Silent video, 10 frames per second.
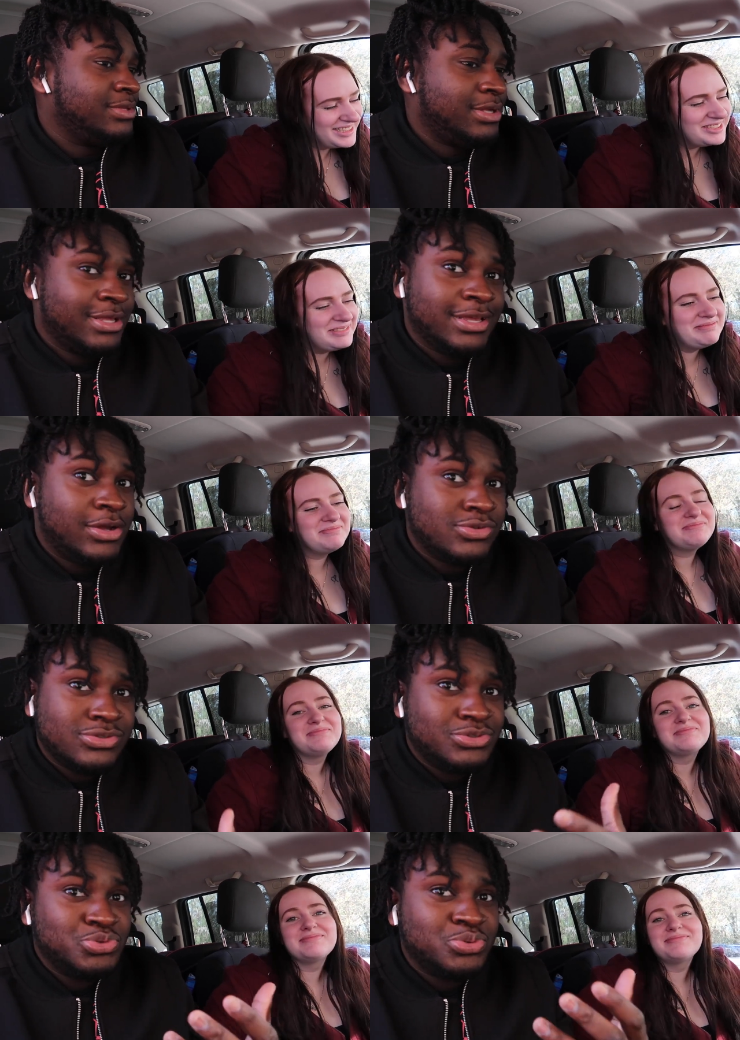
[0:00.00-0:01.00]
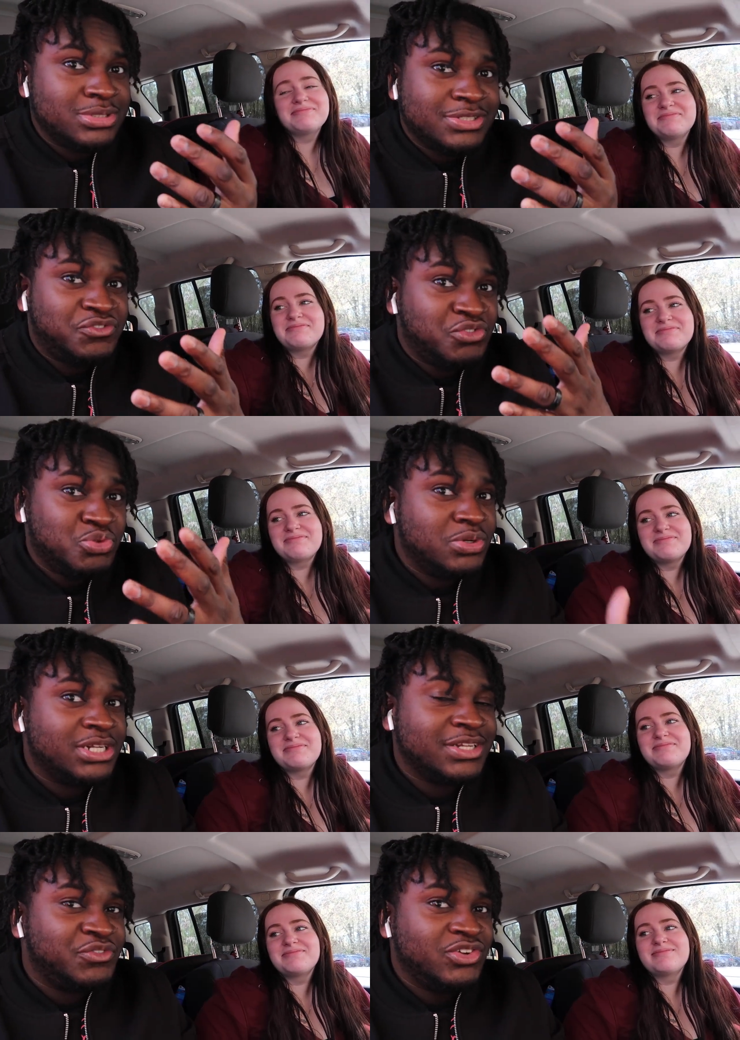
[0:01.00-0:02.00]
Speaker 1: I don't know. You want you
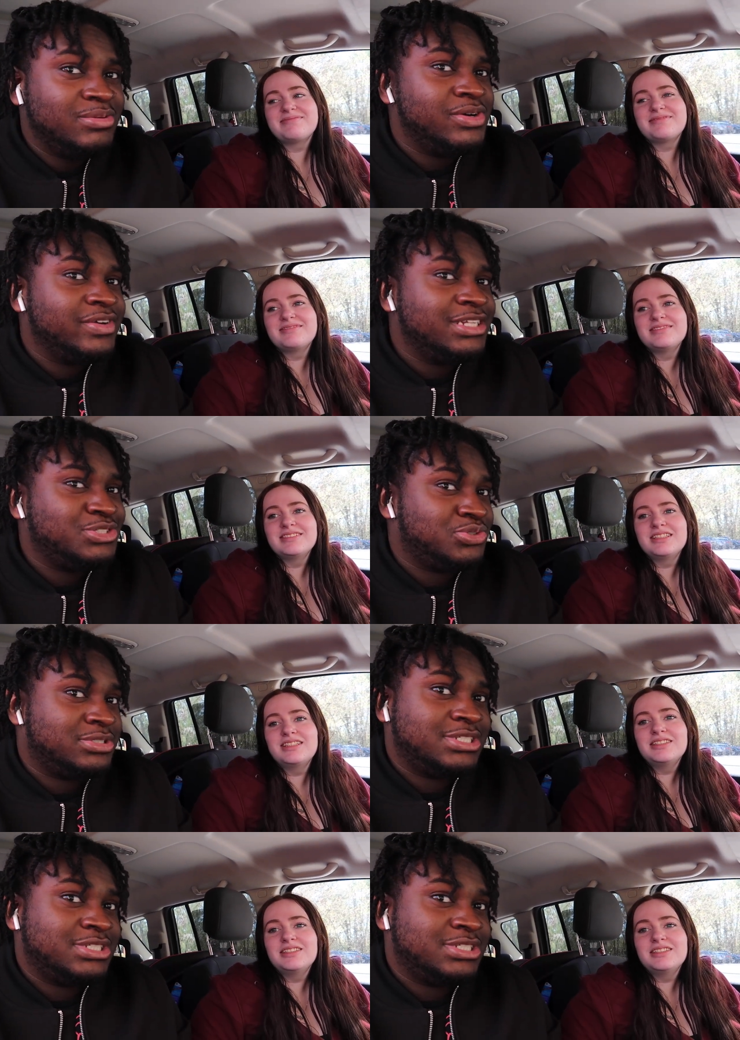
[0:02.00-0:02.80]
wanted to film already, so